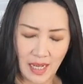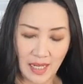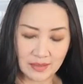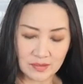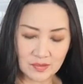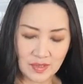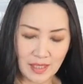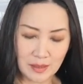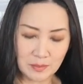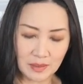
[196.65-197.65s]
and this
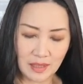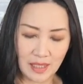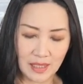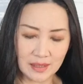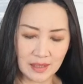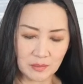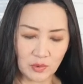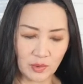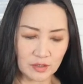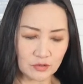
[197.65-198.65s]
time I am
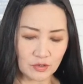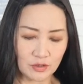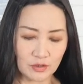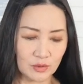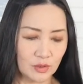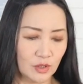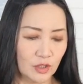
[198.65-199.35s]
going to